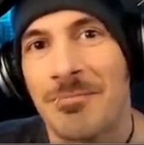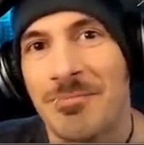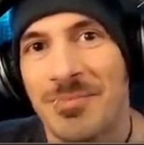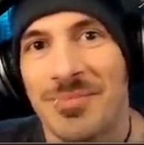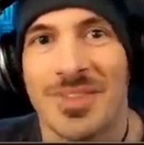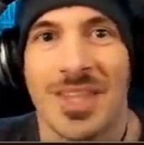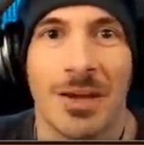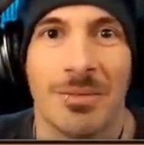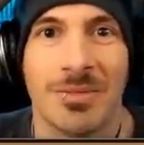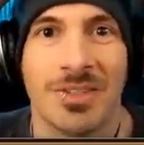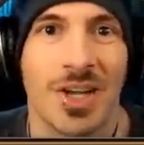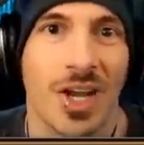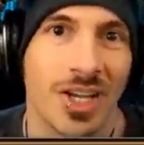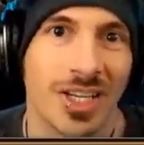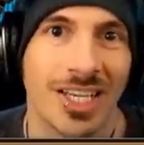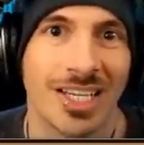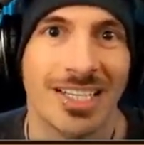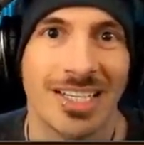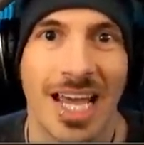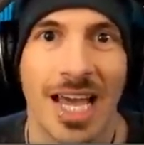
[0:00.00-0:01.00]
them
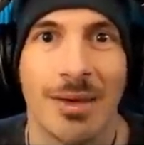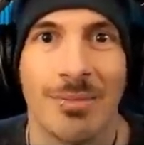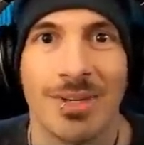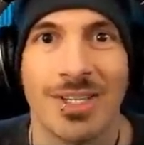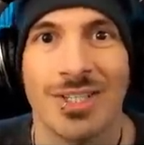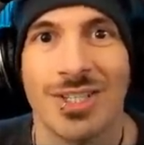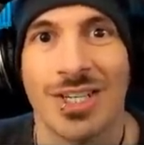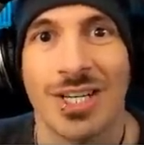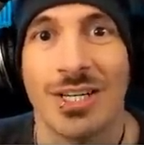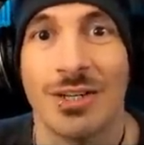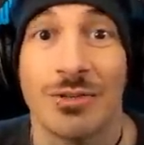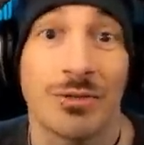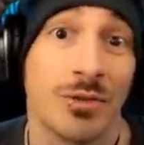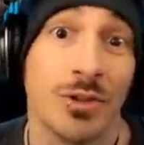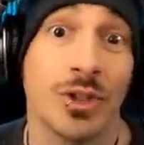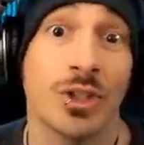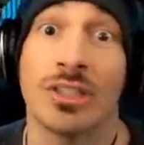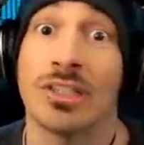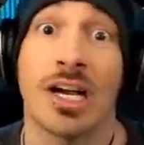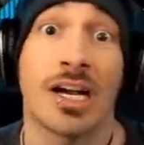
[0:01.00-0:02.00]
taking damage if
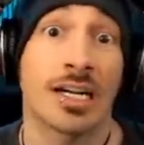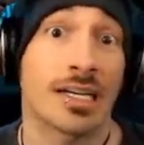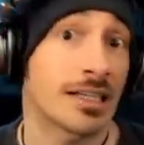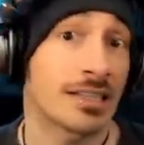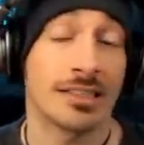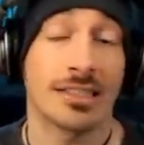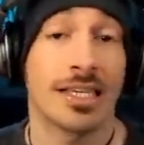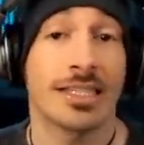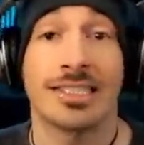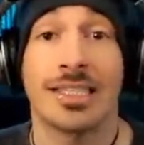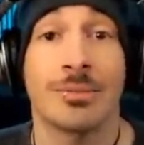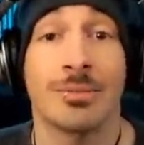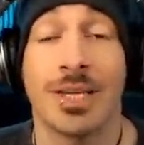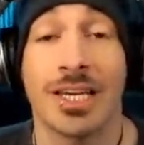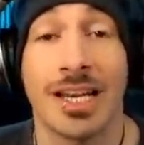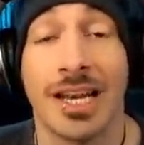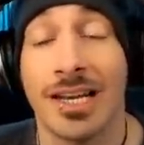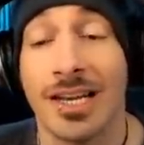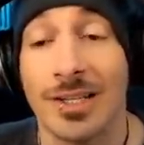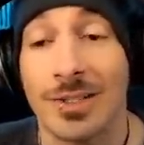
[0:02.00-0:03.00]
you're not going to let them
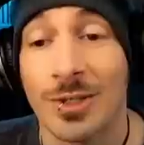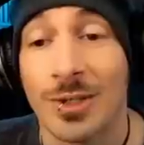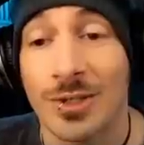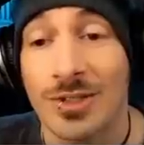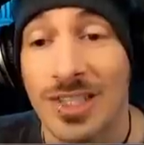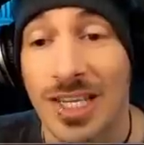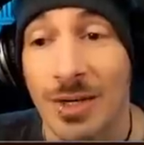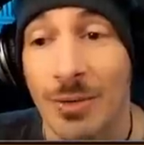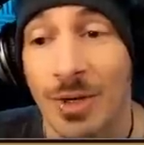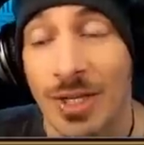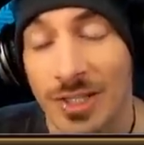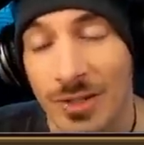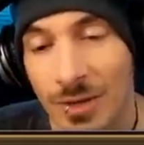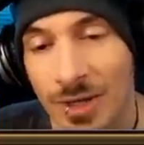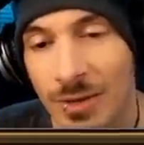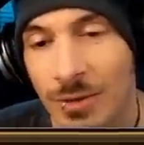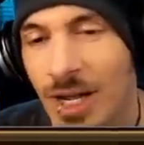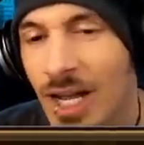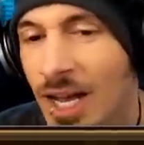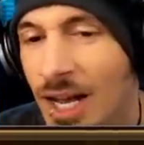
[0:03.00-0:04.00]
get any turns anyway. So
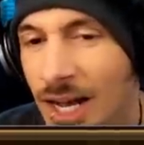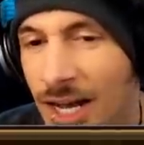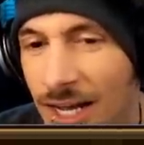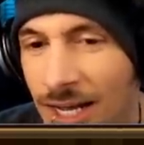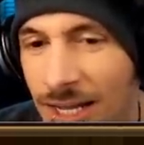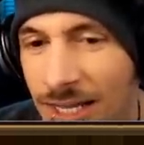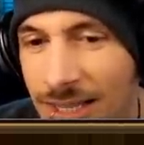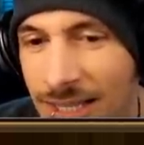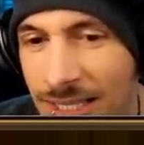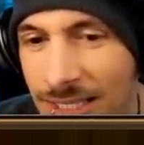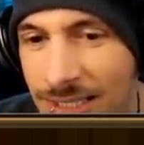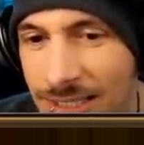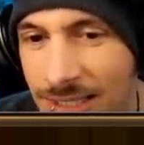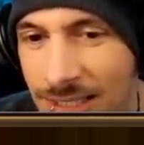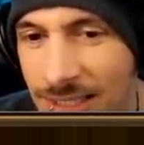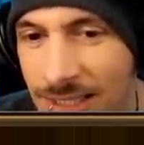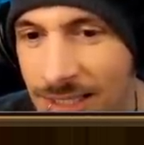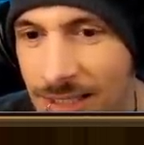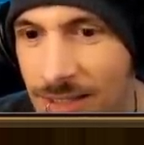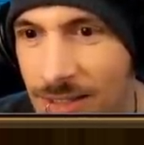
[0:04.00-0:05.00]
anyway, uh, this
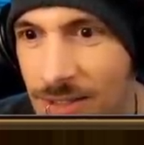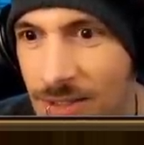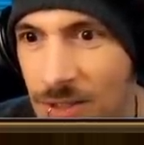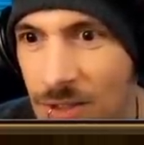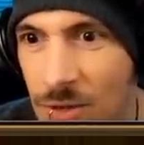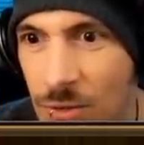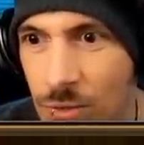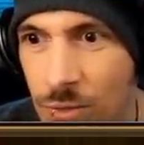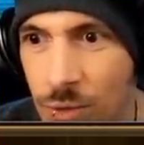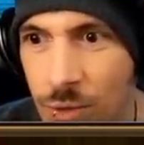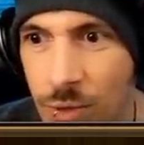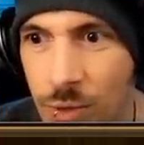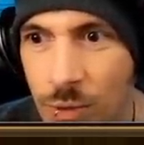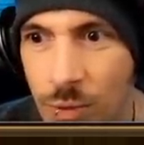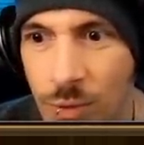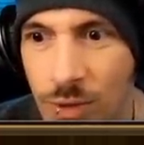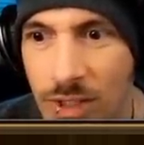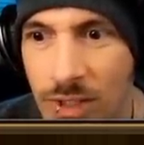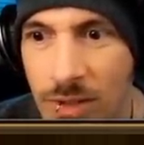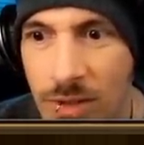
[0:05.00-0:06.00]
is Ruined
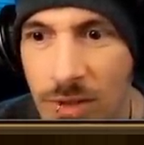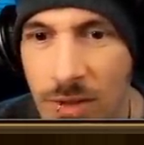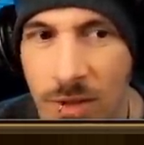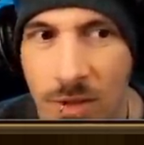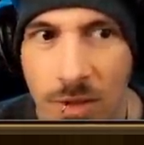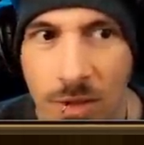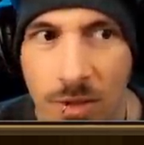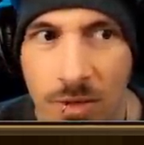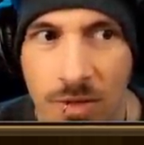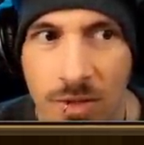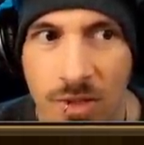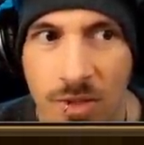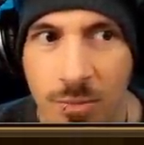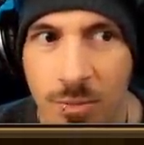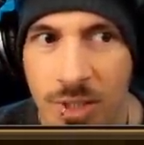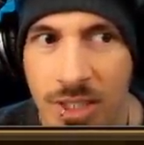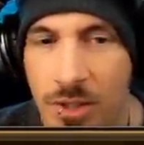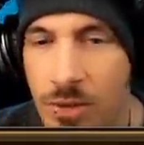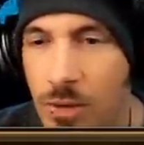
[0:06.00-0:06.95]
with speed